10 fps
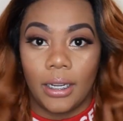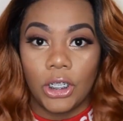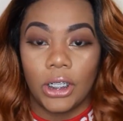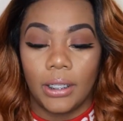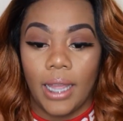
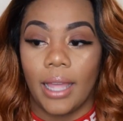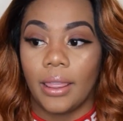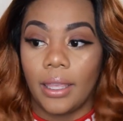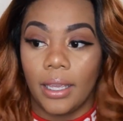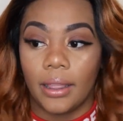Initially, I
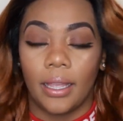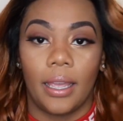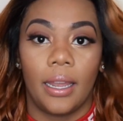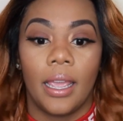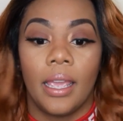think
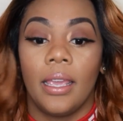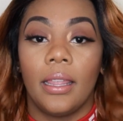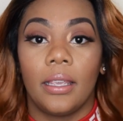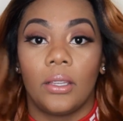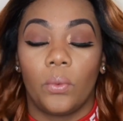that
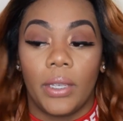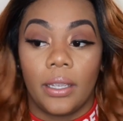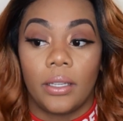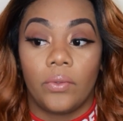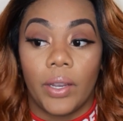this
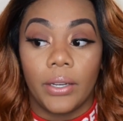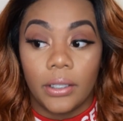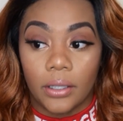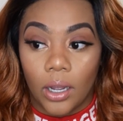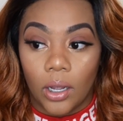wig is very
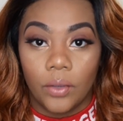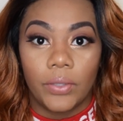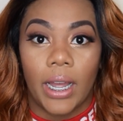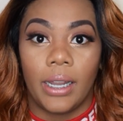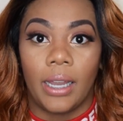
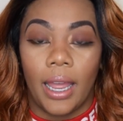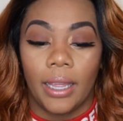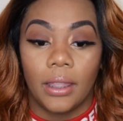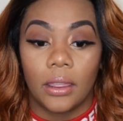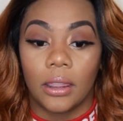soft. I
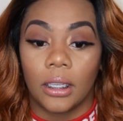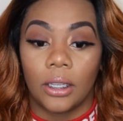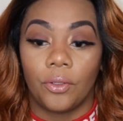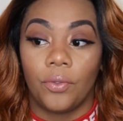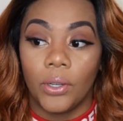like the
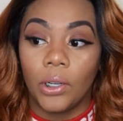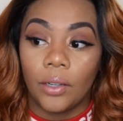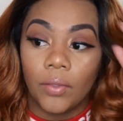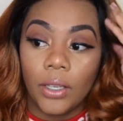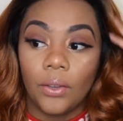feel
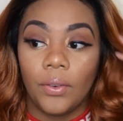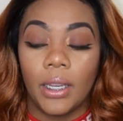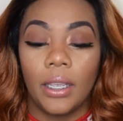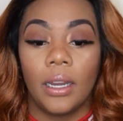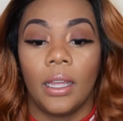of the
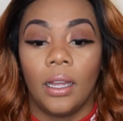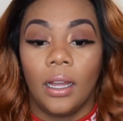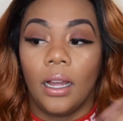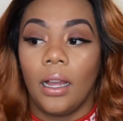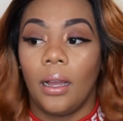unit,
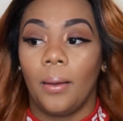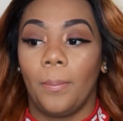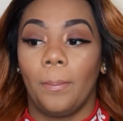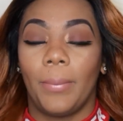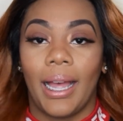
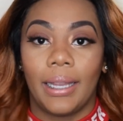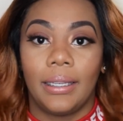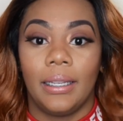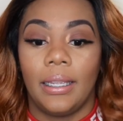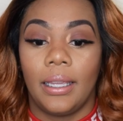um, but I
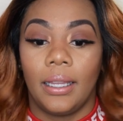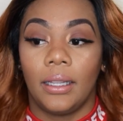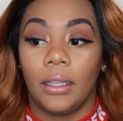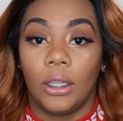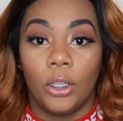did get
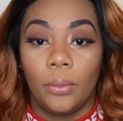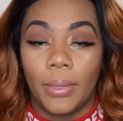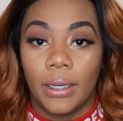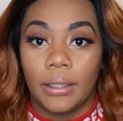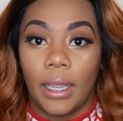a little
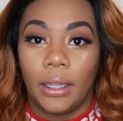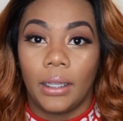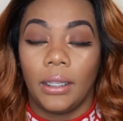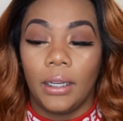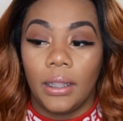bit of
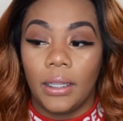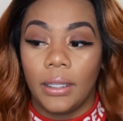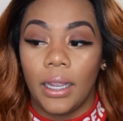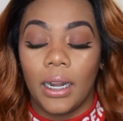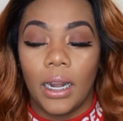tangling in this
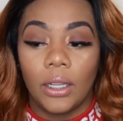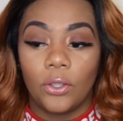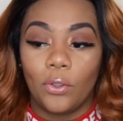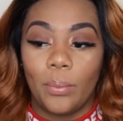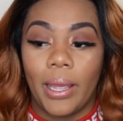hair. Not
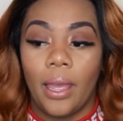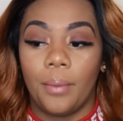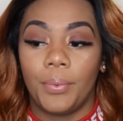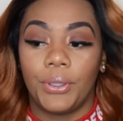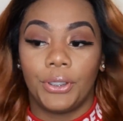too bad,
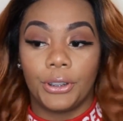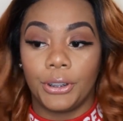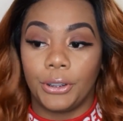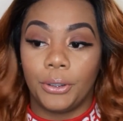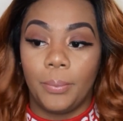but just a
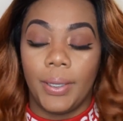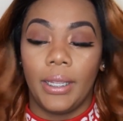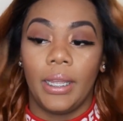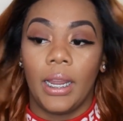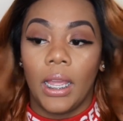little bit.